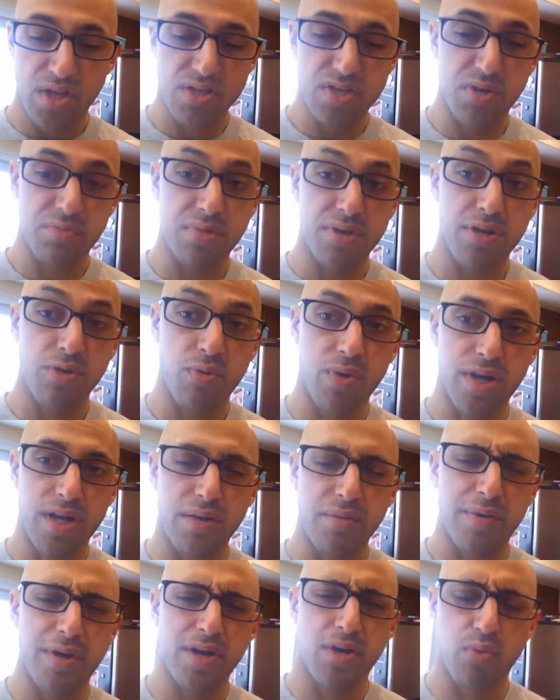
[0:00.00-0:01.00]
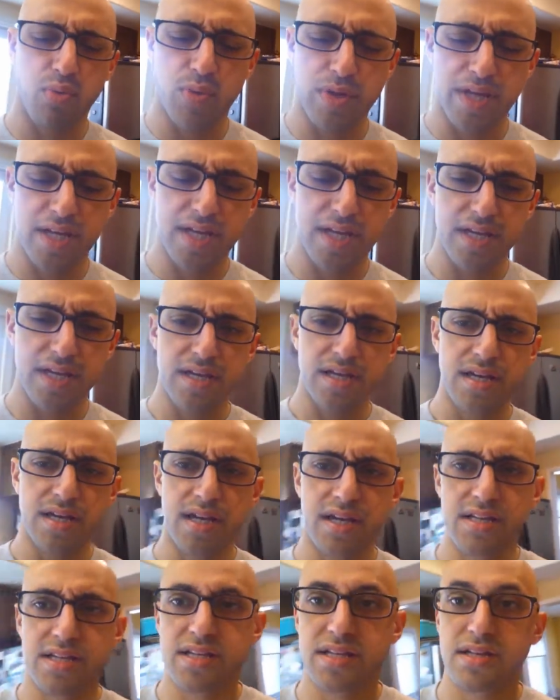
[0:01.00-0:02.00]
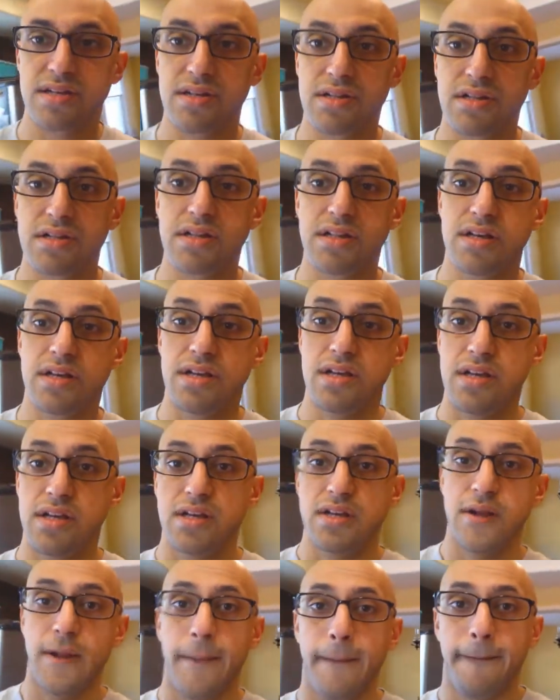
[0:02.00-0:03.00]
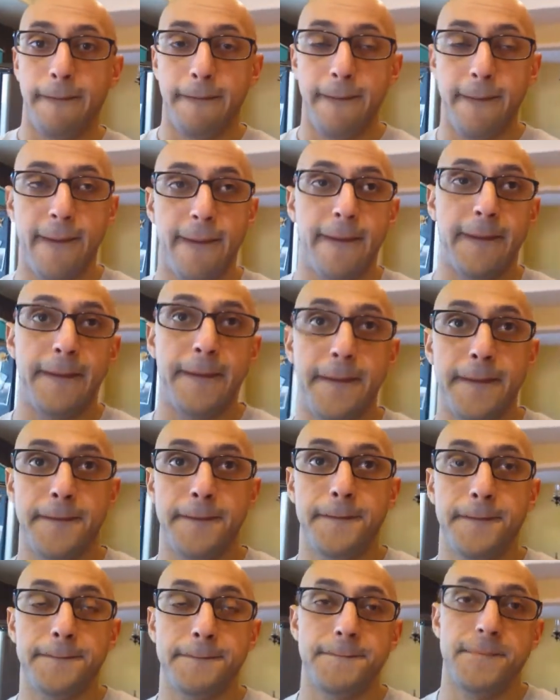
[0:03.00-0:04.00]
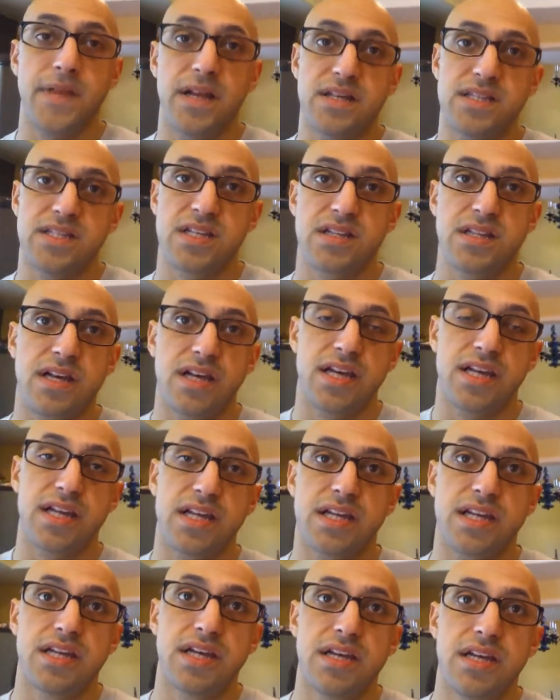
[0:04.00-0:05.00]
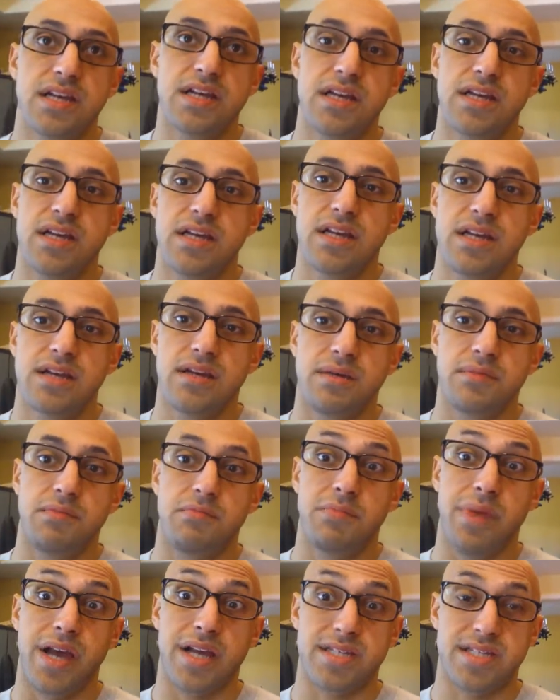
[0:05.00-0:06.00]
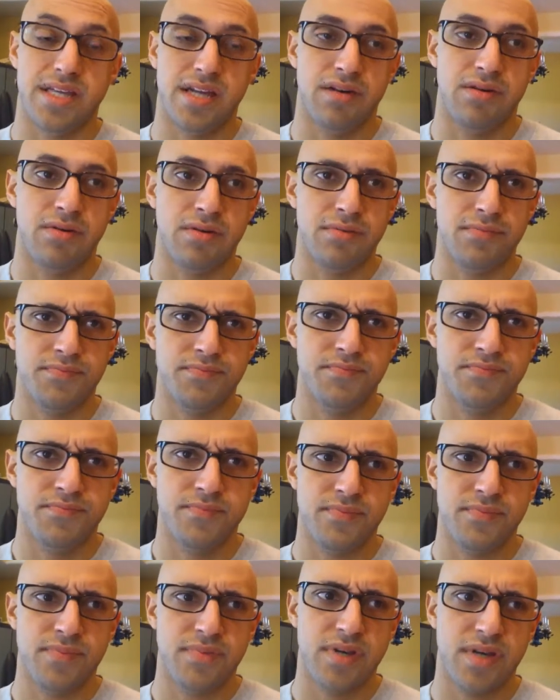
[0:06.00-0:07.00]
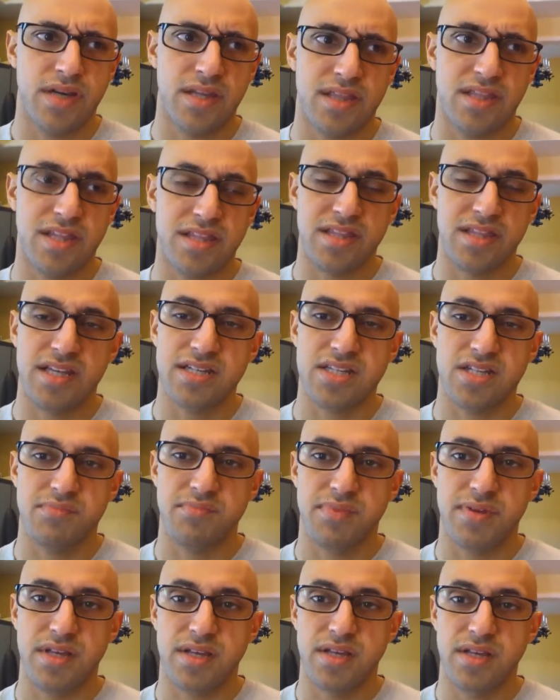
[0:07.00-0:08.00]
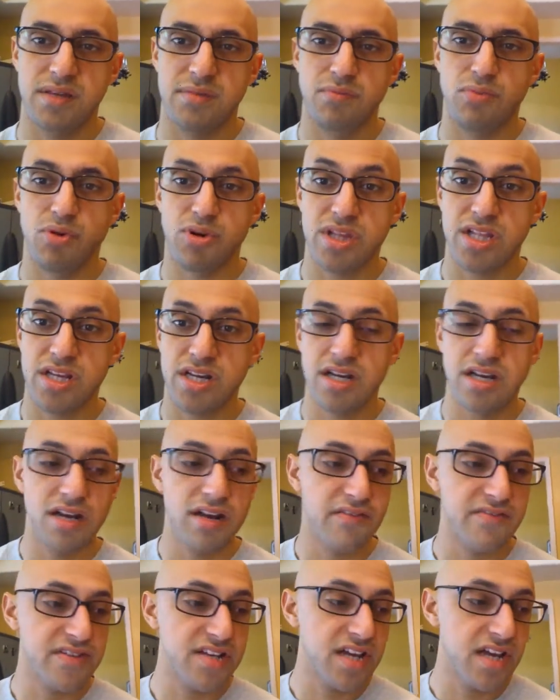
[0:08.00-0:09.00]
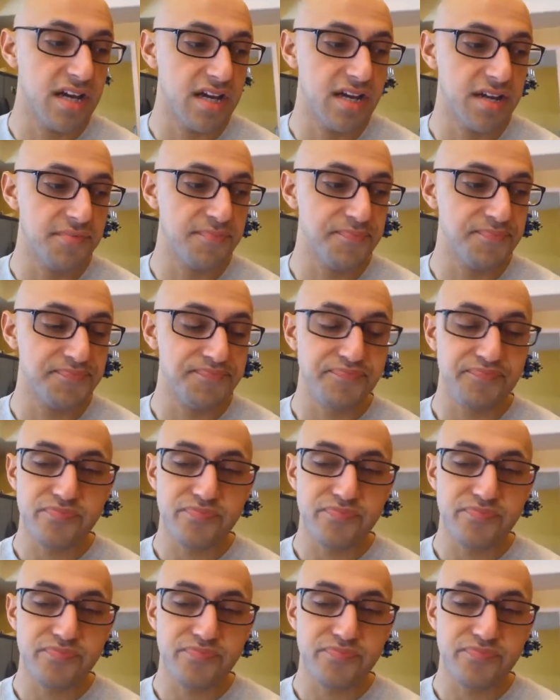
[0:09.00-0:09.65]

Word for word: so I'm going to wait about a week until uh, until I max out. I think that should be more than enough time.